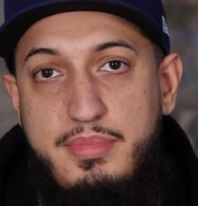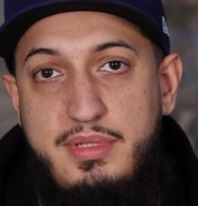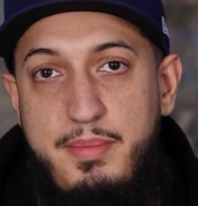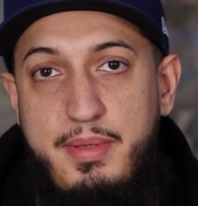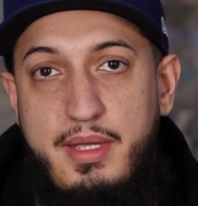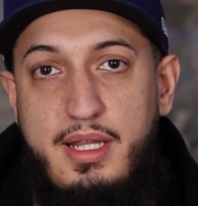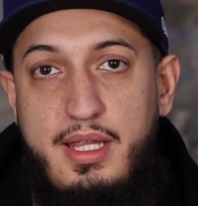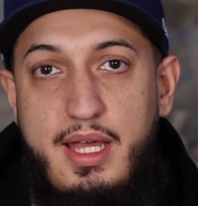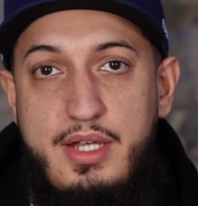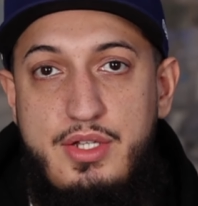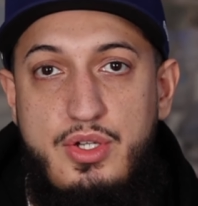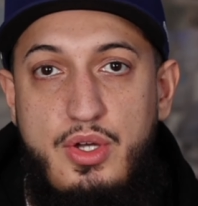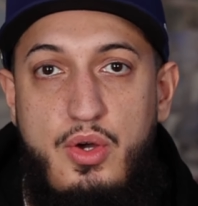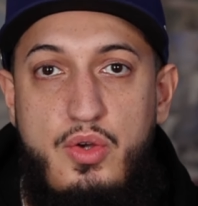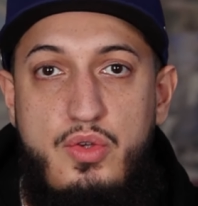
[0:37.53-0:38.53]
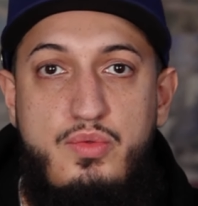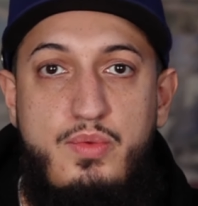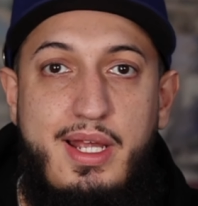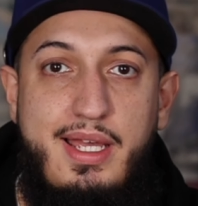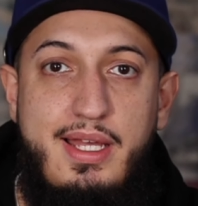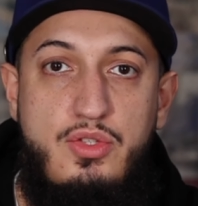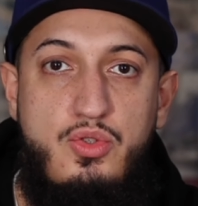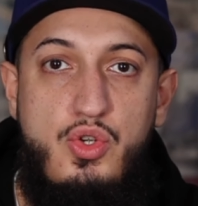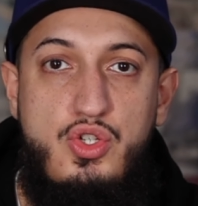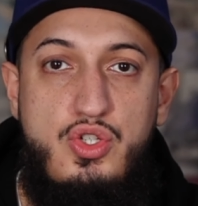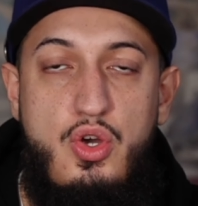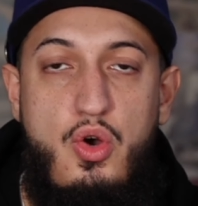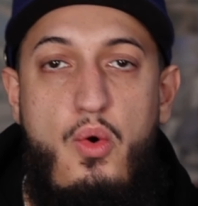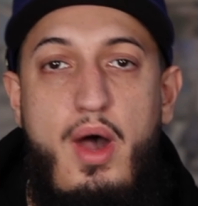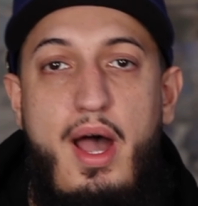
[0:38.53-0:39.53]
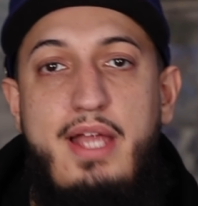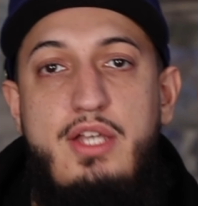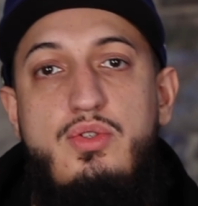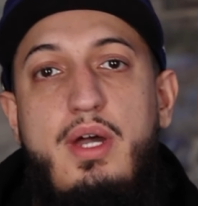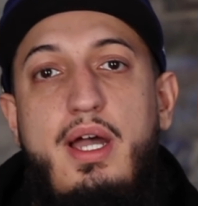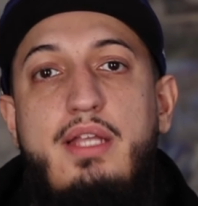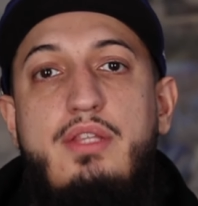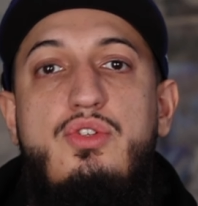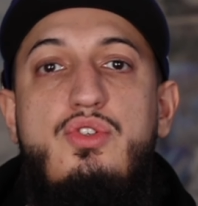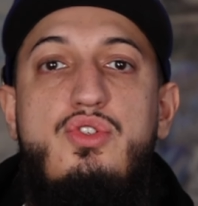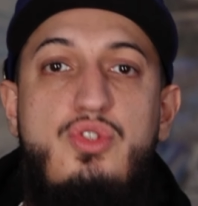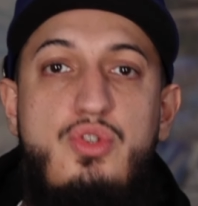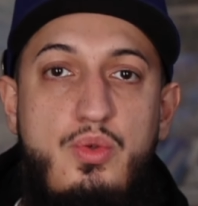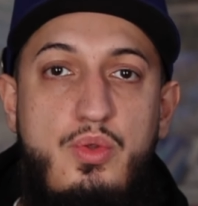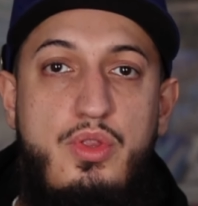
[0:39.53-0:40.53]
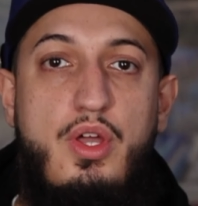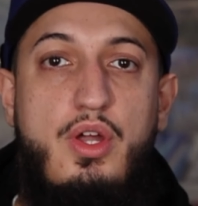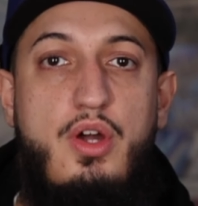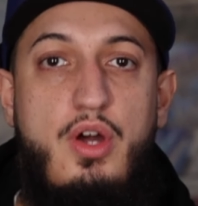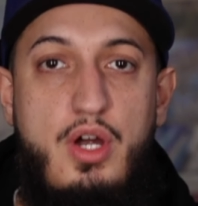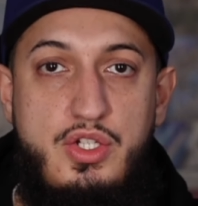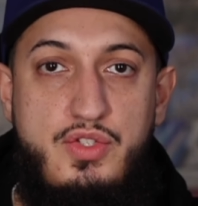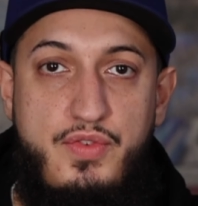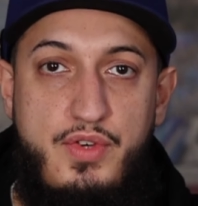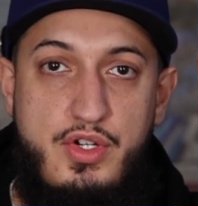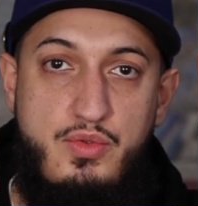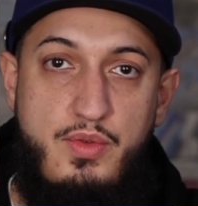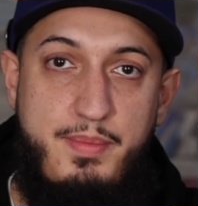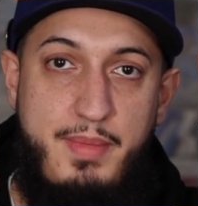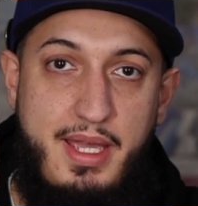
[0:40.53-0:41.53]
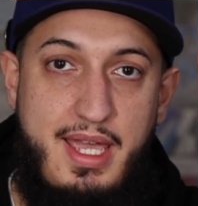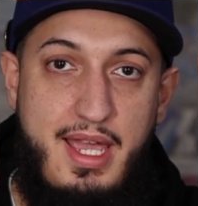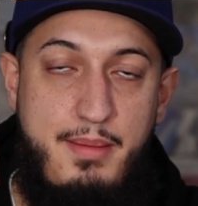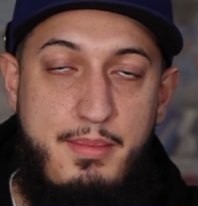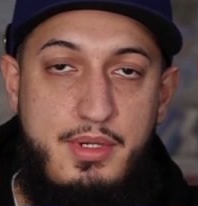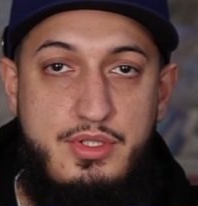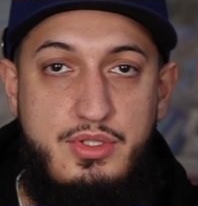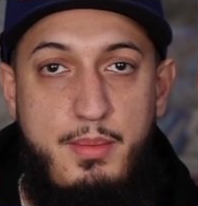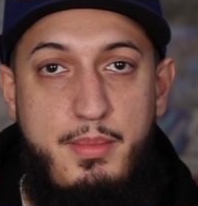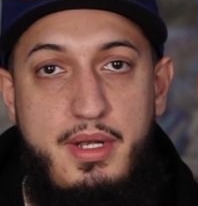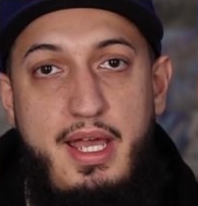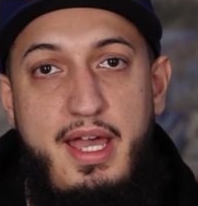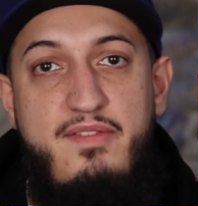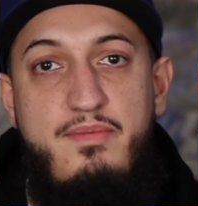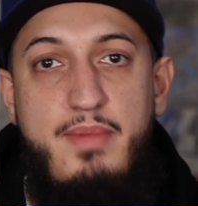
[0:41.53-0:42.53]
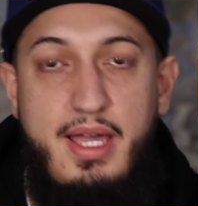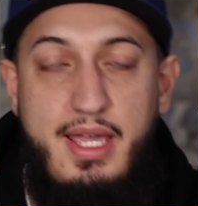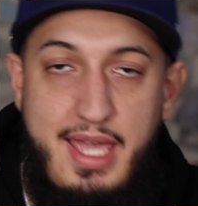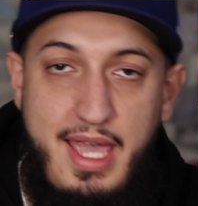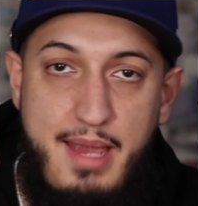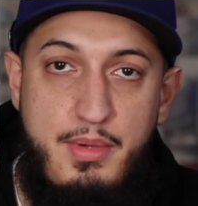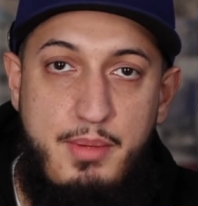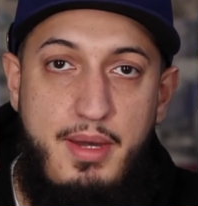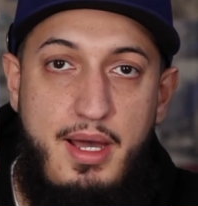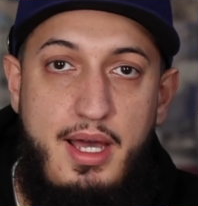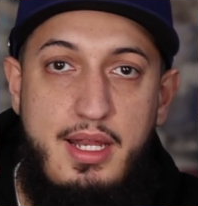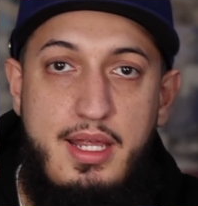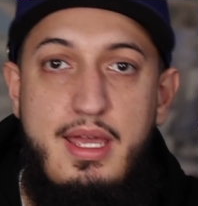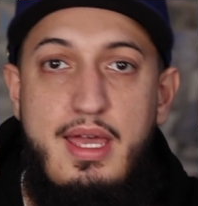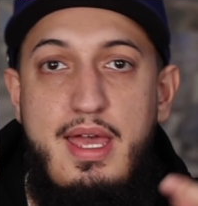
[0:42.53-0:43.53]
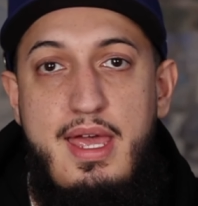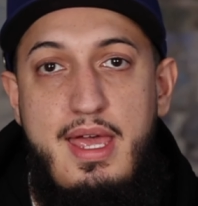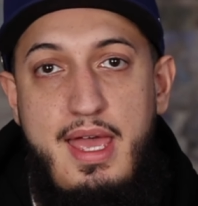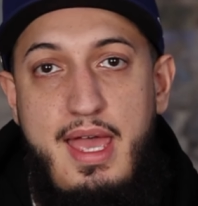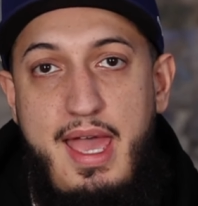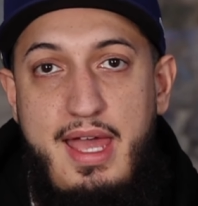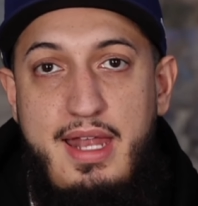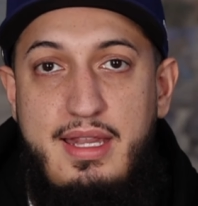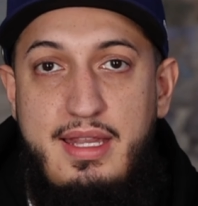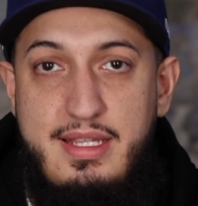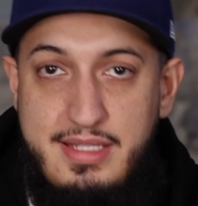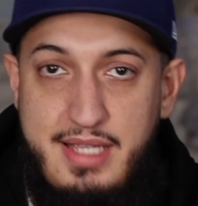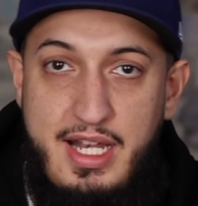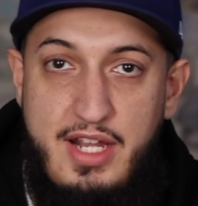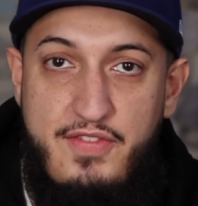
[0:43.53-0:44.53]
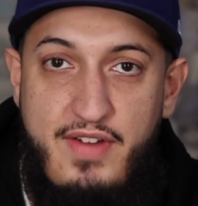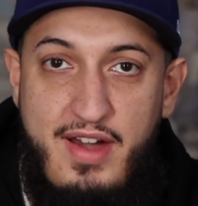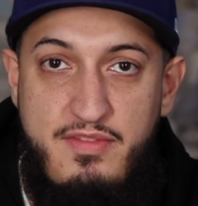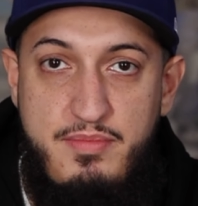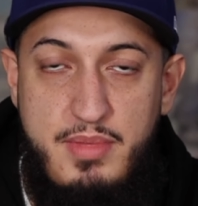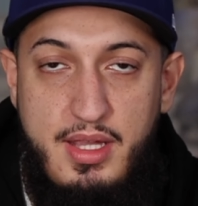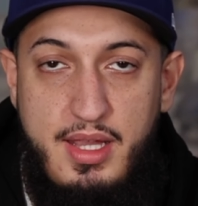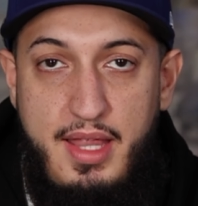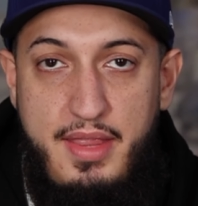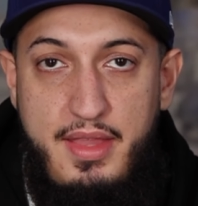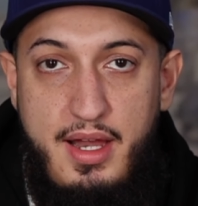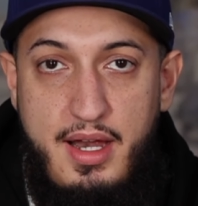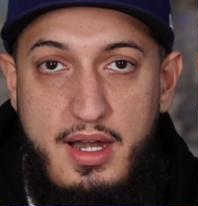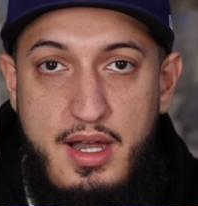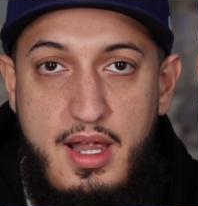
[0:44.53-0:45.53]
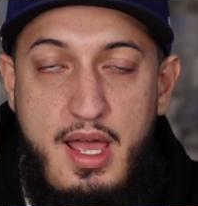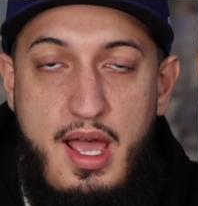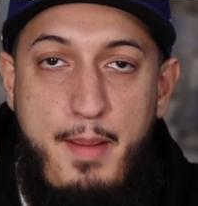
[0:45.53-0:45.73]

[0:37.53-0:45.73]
Typically at shows, when I get to a show, I try to shoot the cars first with my camera. So I'm going to have my camera body and this 85mm on there.